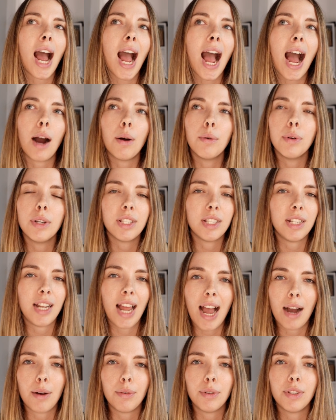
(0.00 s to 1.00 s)
hours and
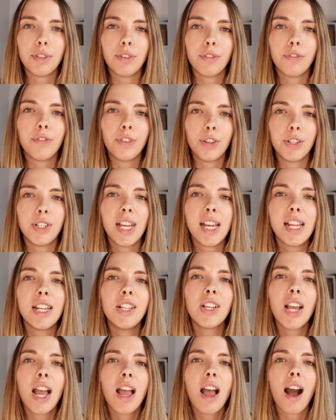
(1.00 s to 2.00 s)
hours of
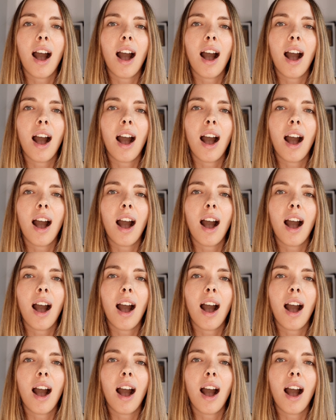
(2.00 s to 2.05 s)
footage,